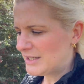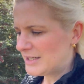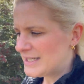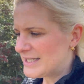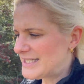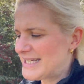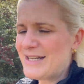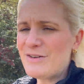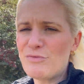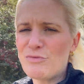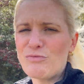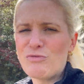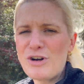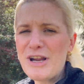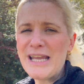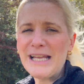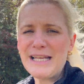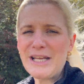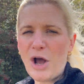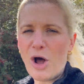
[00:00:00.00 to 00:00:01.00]
didn't
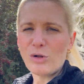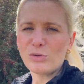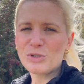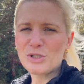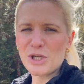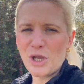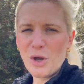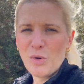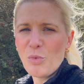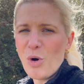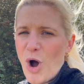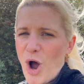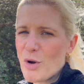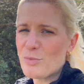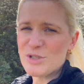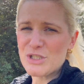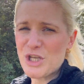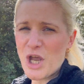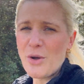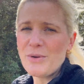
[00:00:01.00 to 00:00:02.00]
really alter what I
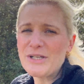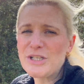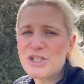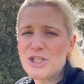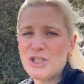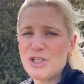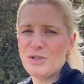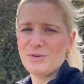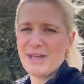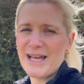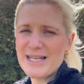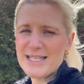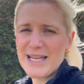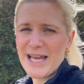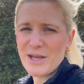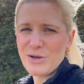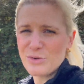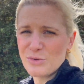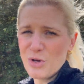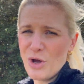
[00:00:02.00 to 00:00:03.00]
was going to do that day
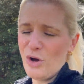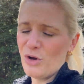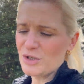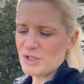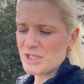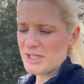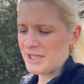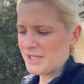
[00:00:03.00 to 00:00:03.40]
or not.